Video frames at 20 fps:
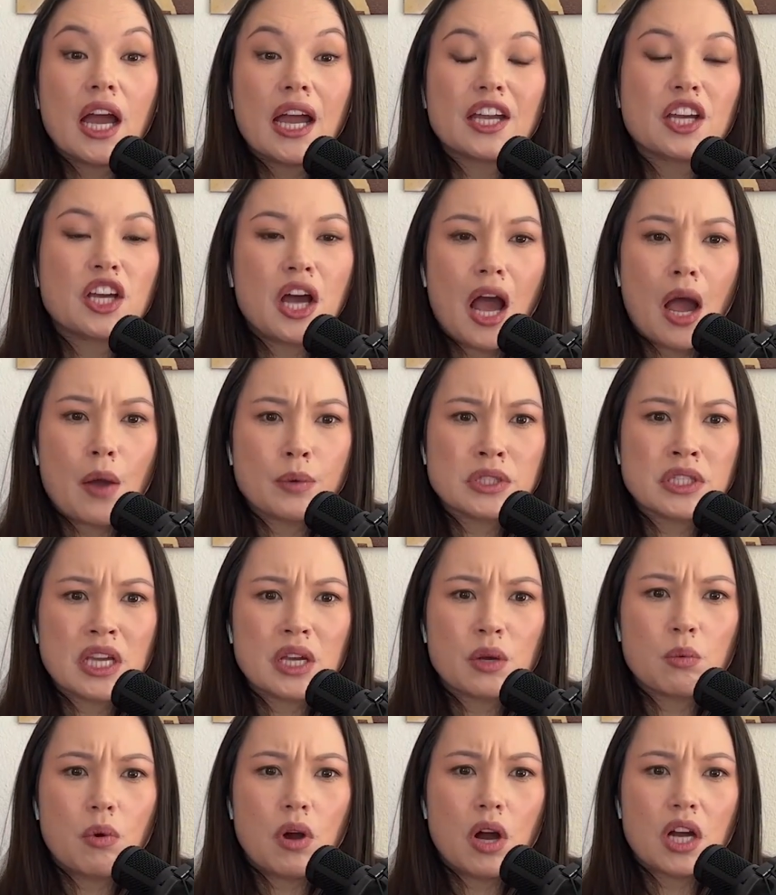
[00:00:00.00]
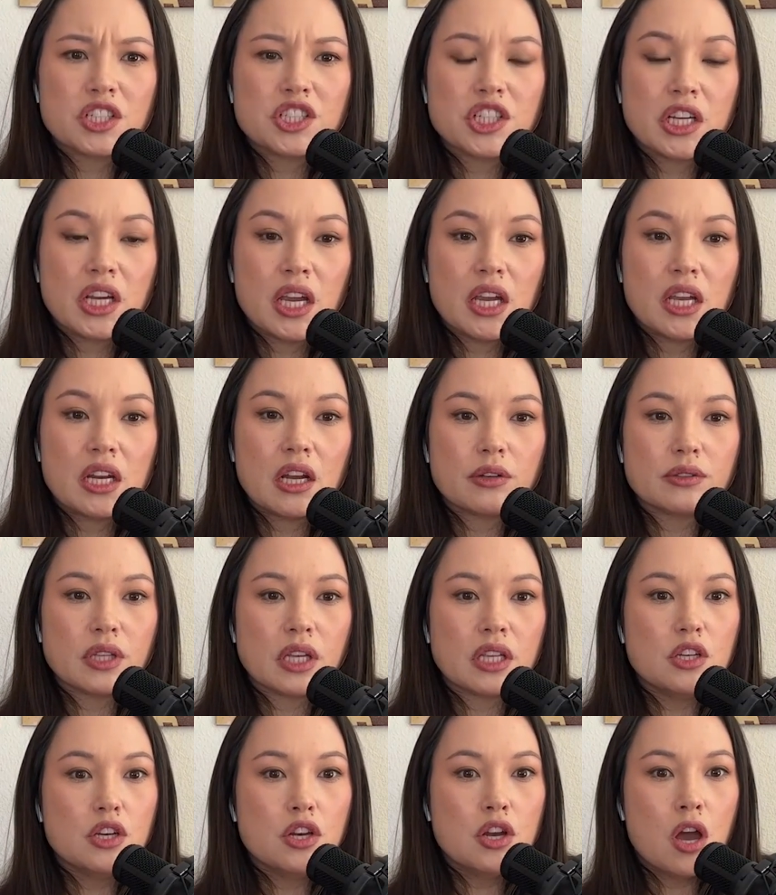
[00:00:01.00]
I couldn't. I was like watching it, and I was
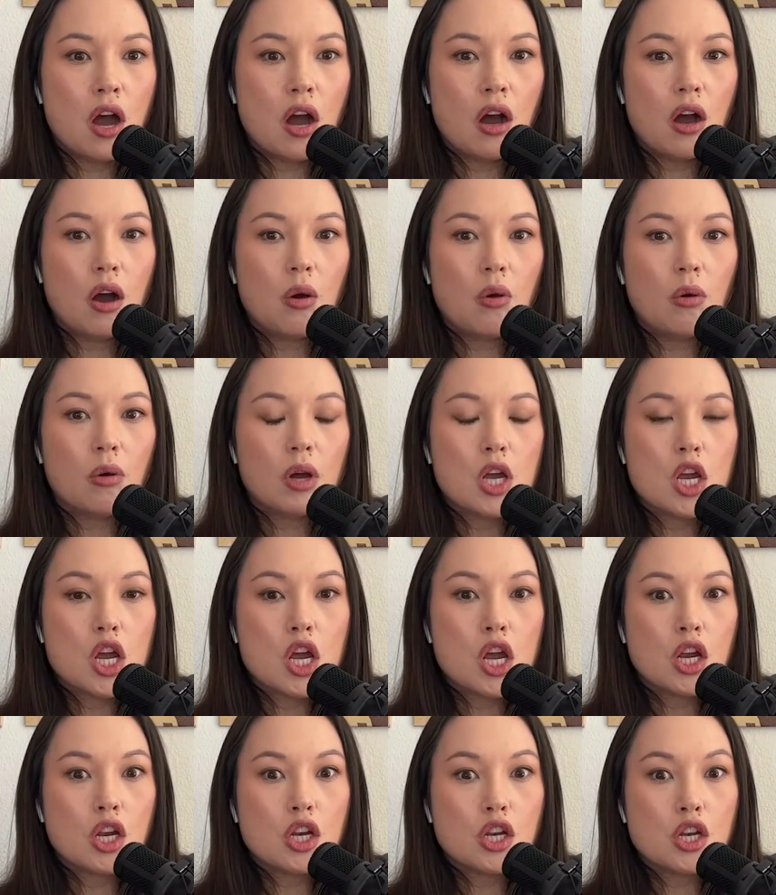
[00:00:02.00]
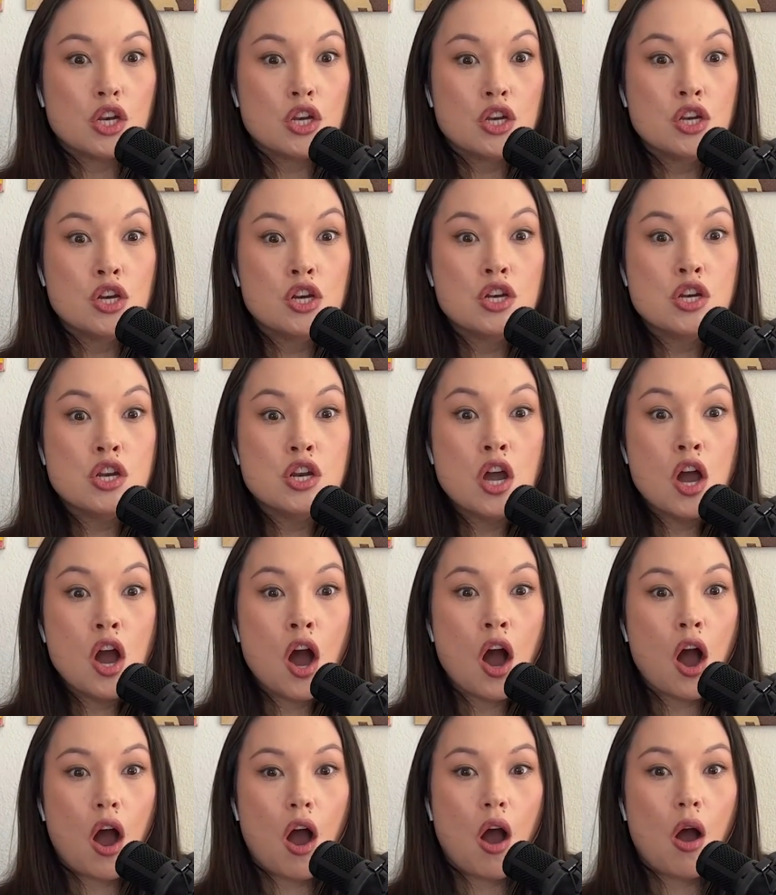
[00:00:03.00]
like, no,
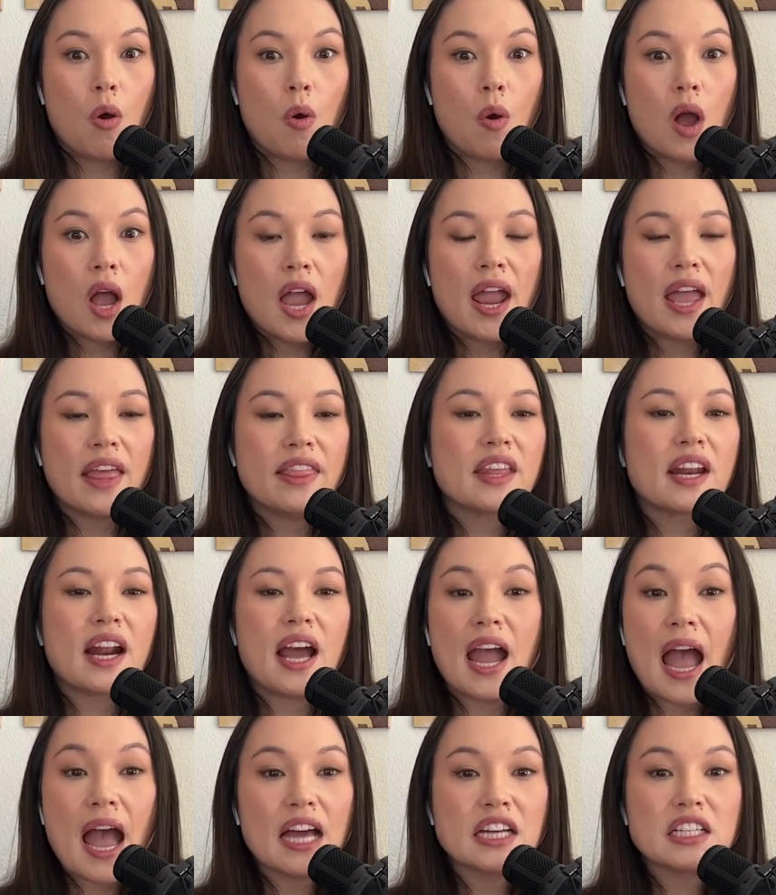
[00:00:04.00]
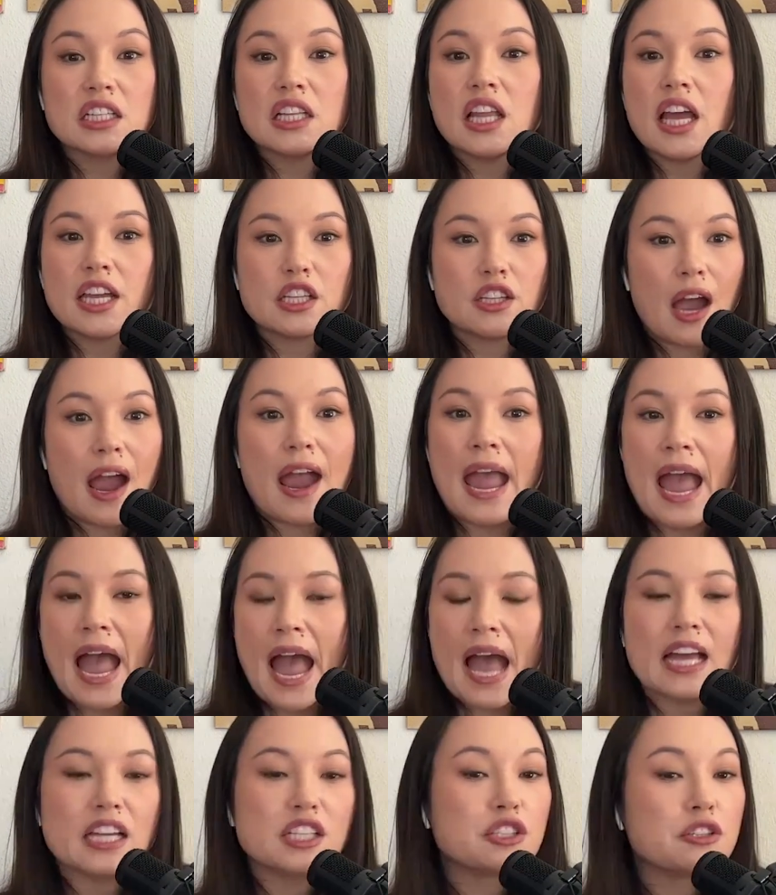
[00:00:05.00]
no, because it gets and then worse I had to like, worse. I
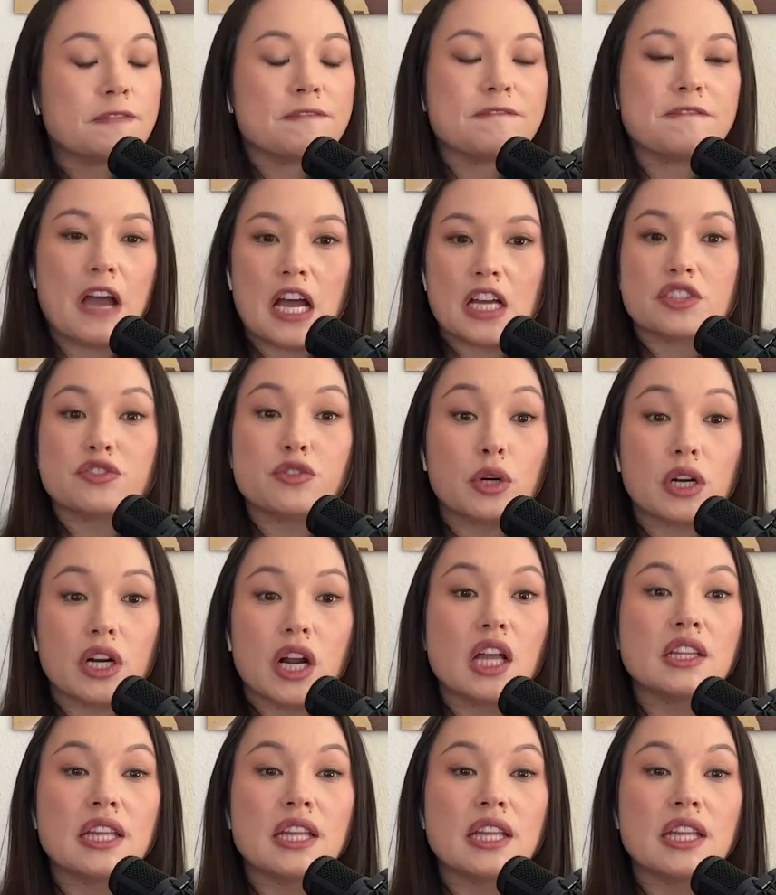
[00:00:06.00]
had to fast forward.